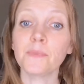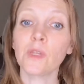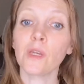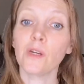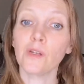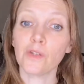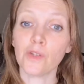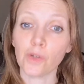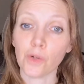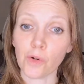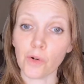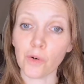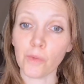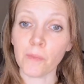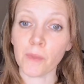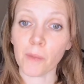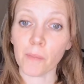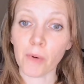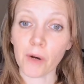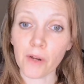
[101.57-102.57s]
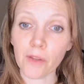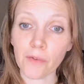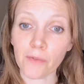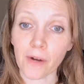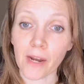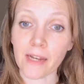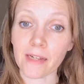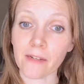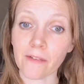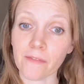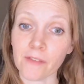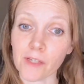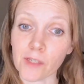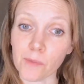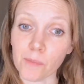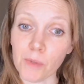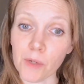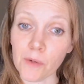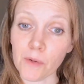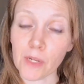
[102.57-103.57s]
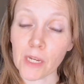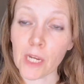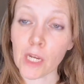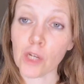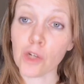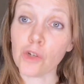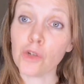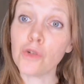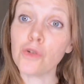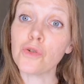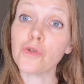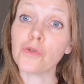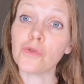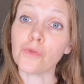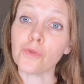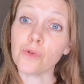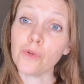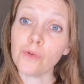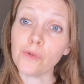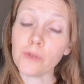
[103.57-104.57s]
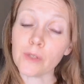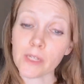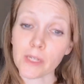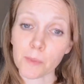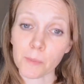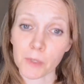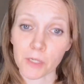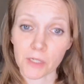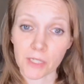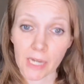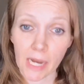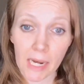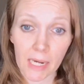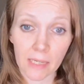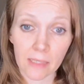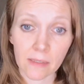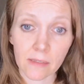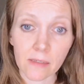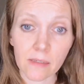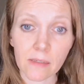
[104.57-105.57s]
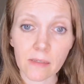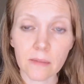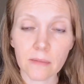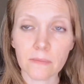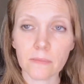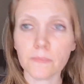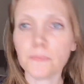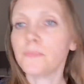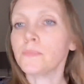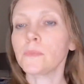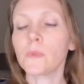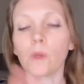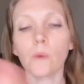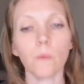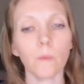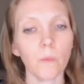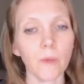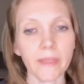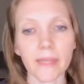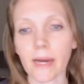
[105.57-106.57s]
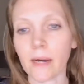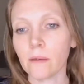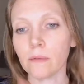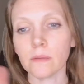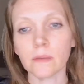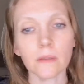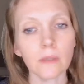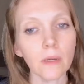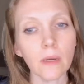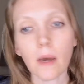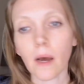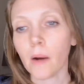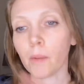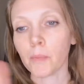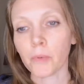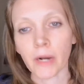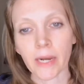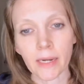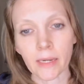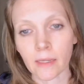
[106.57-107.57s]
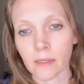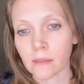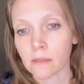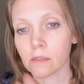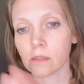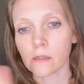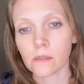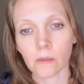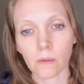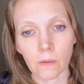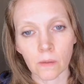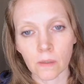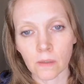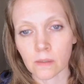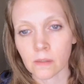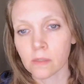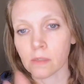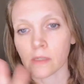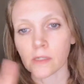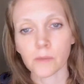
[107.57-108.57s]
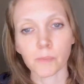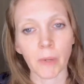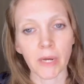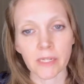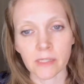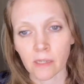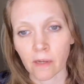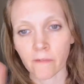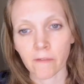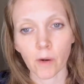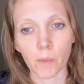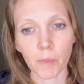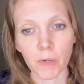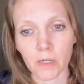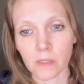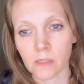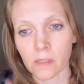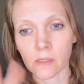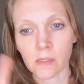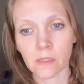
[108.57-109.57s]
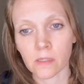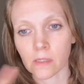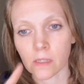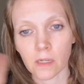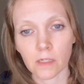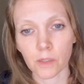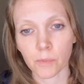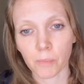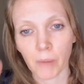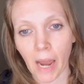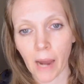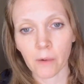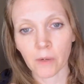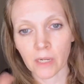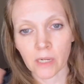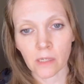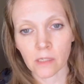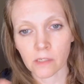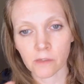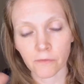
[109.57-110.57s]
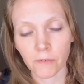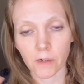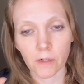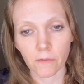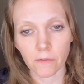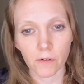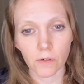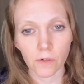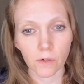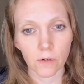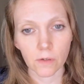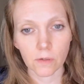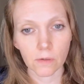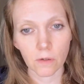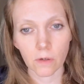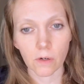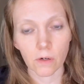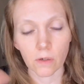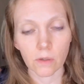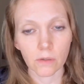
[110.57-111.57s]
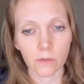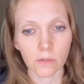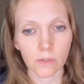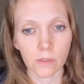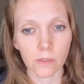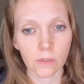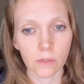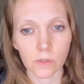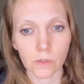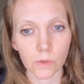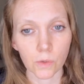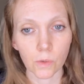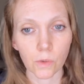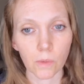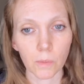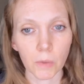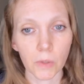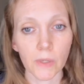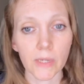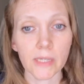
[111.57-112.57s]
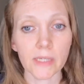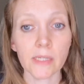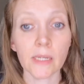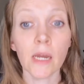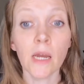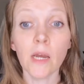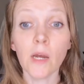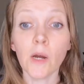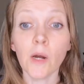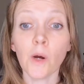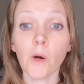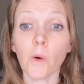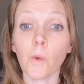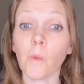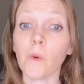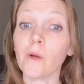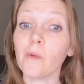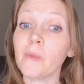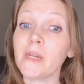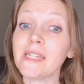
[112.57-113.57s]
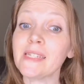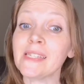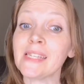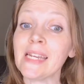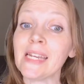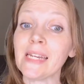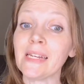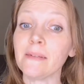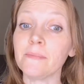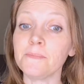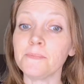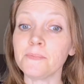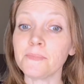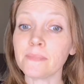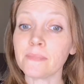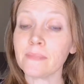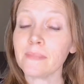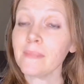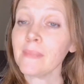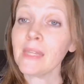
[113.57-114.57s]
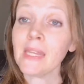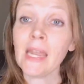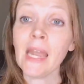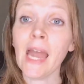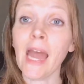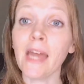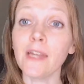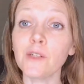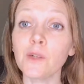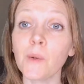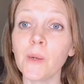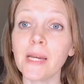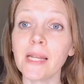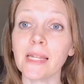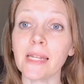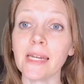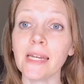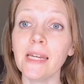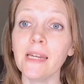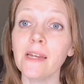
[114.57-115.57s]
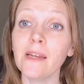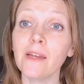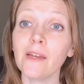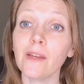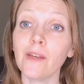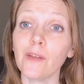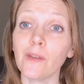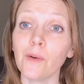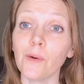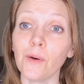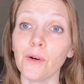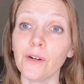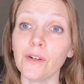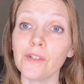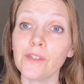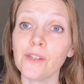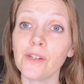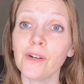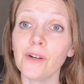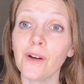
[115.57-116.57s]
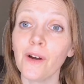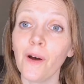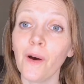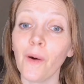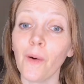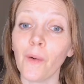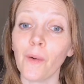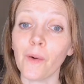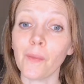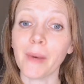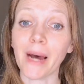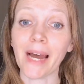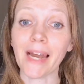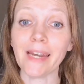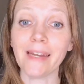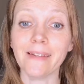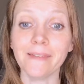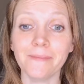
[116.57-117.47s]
to whom the birthright of this beauty truly pertains, without upbraidings, scorns, despising of our persons, and such poutings fit of girls and schoolboys, will be seen, and quickly yours or mine.